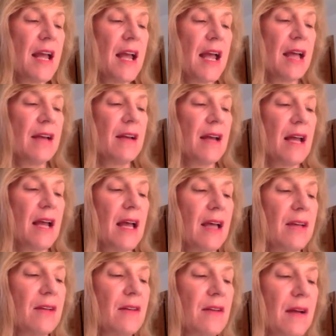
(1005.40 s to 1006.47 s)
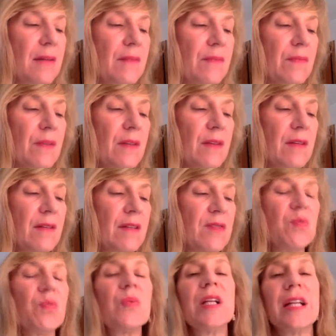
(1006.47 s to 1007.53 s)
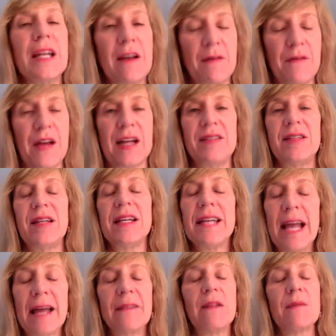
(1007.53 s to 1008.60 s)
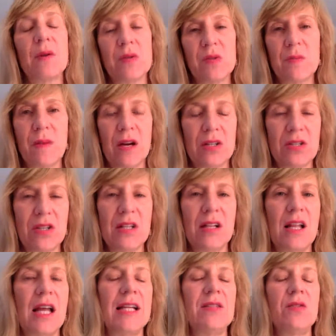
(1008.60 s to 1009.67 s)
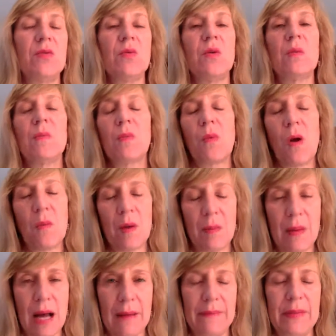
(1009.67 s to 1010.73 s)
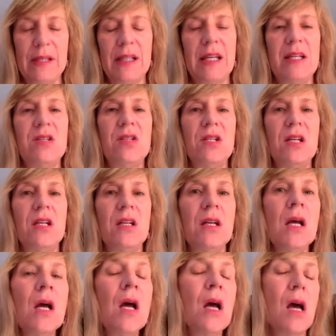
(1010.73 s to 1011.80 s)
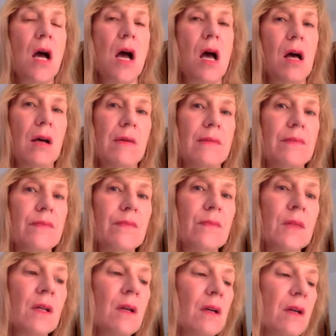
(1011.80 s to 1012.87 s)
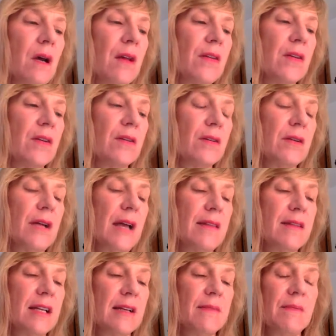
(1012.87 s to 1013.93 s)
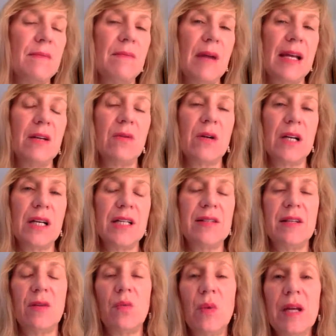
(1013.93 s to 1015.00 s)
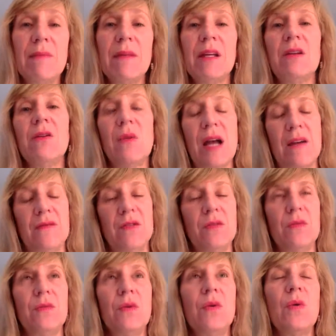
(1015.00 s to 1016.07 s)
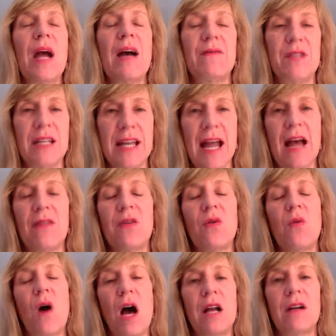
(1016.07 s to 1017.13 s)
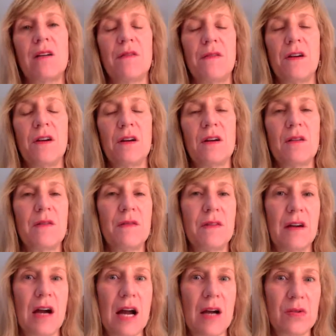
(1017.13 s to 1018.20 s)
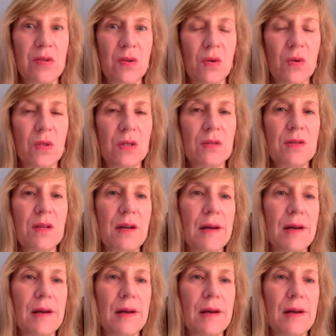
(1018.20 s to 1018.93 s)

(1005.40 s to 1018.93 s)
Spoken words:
And this really affects, again, the most marginalized group, Roma population, other ethnic minorities, and women who have to gather water for household